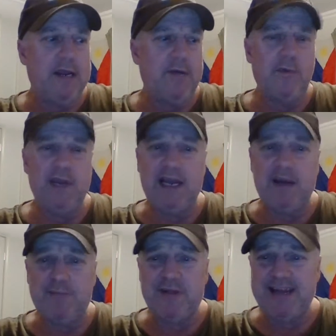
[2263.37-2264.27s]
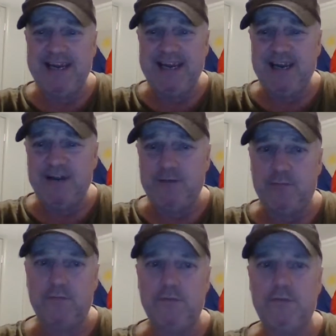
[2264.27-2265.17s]
We are planning,
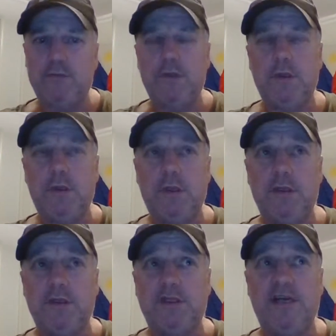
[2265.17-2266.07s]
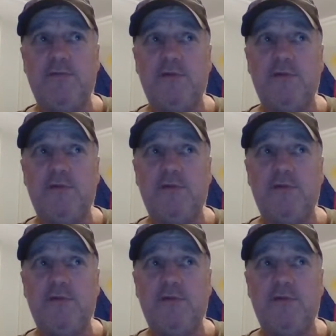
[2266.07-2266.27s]
Tim.